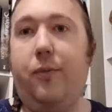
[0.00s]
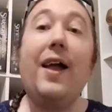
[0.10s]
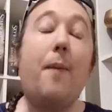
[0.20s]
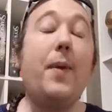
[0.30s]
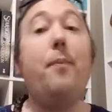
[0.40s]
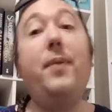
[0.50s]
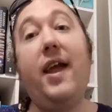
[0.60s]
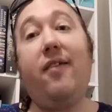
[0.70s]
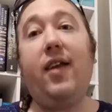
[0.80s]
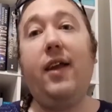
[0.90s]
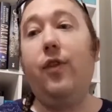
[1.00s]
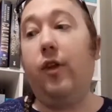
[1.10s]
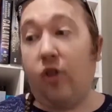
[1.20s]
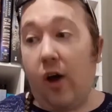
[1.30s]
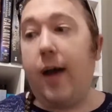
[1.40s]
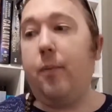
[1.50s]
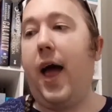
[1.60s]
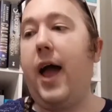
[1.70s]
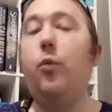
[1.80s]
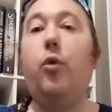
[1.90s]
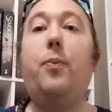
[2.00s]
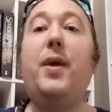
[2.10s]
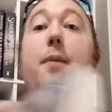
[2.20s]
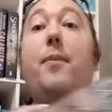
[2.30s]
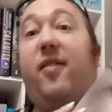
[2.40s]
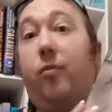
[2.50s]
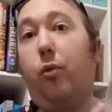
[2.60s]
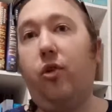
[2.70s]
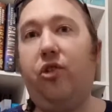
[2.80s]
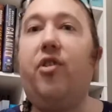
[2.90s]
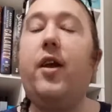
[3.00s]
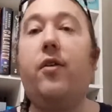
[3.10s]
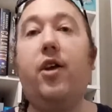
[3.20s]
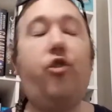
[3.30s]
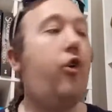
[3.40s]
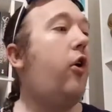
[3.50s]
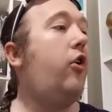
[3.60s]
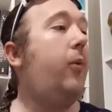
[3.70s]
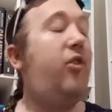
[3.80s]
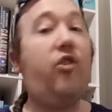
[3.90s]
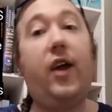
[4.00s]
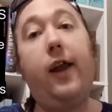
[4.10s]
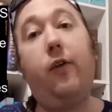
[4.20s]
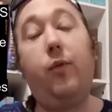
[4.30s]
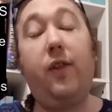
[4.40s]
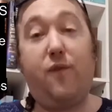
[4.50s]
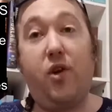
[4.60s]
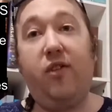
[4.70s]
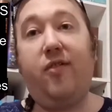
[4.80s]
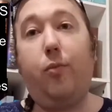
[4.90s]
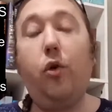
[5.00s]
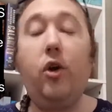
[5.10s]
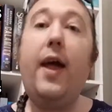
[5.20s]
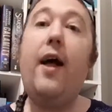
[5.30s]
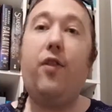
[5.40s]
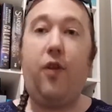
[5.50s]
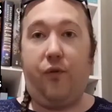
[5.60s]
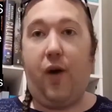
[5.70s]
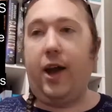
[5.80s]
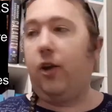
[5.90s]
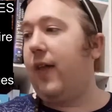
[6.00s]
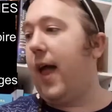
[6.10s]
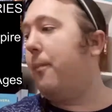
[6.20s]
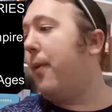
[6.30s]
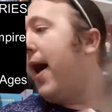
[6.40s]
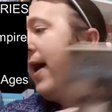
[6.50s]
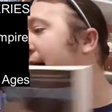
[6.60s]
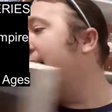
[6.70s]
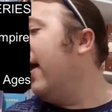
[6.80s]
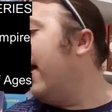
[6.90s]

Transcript: Coming up next in the timeline would be your Mistborn series. So you would start off with the first book, The Final Empire.